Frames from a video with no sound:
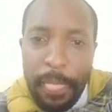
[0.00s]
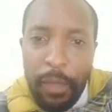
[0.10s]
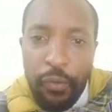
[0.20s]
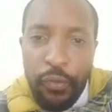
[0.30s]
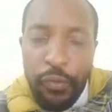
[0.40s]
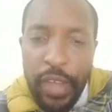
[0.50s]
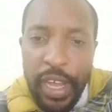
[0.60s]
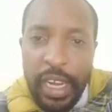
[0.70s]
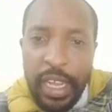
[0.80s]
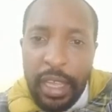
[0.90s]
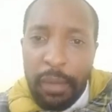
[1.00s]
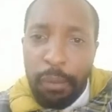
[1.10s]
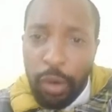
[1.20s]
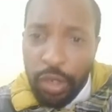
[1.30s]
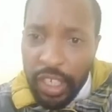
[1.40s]
very
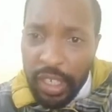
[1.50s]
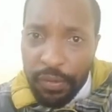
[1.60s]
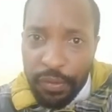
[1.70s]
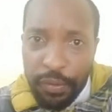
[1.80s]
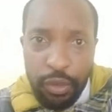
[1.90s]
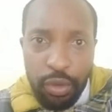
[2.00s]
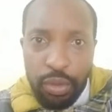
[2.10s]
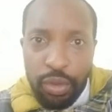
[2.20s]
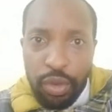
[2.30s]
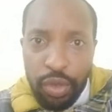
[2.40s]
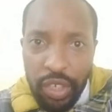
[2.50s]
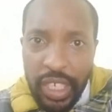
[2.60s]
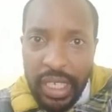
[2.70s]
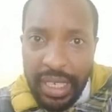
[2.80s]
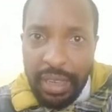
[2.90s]
emotive to not
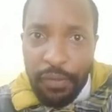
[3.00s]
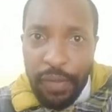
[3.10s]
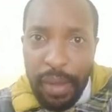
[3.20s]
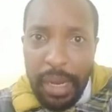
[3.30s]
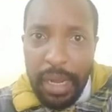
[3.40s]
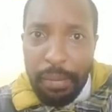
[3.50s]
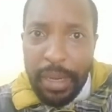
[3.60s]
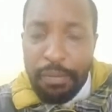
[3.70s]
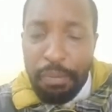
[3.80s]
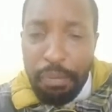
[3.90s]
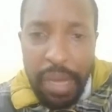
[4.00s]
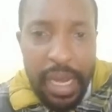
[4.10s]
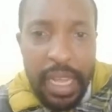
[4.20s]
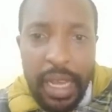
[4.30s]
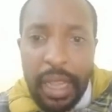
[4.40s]
just the family, but
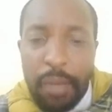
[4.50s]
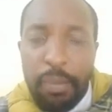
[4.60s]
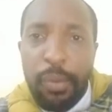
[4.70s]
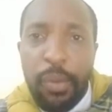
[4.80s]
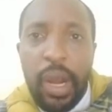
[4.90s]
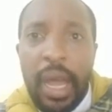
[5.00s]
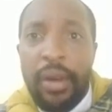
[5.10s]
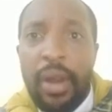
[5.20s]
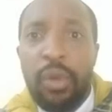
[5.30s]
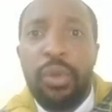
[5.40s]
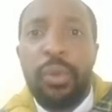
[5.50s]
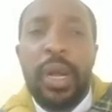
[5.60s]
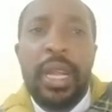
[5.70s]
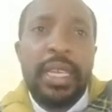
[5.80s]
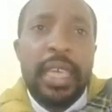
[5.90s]
many other people around the
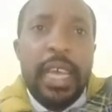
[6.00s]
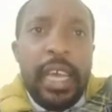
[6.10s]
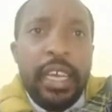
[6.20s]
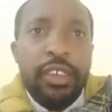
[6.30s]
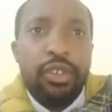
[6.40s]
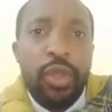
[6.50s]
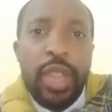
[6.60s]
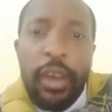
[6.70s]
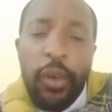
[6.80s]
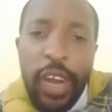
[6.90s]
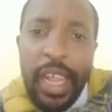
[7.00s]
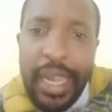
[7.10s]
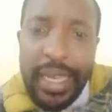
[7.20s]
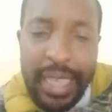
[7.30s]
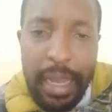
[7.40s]
world. So the order
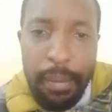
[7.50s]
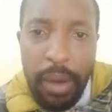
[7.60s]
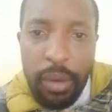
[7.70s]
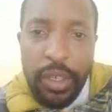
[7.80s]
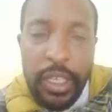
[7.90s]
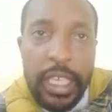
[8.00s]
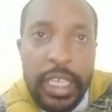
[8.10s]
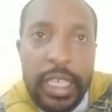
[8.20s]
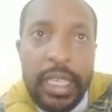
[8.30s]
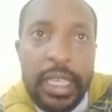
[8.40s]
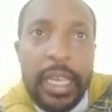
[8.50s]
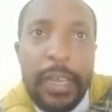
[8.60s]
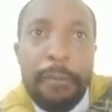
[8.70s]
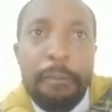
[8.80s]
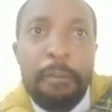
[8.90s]
that has come out is,
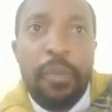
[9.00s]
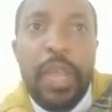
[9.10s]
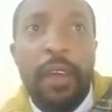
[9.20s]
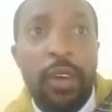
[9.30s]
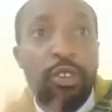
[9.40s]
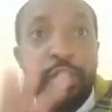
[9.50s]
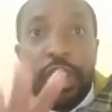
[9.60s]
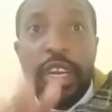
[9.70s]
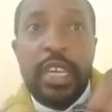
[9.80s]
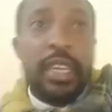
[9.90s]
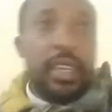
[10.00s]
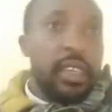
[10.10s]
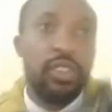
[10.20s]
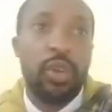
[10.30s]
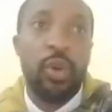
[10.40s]
and I want to read it.
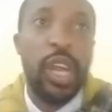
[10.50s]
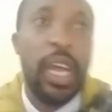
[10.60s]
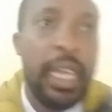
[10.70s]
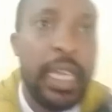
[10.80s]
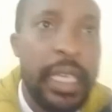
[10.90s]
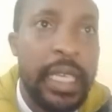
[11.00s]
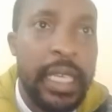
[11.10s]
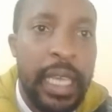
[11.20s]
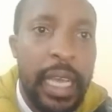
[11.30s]
This order is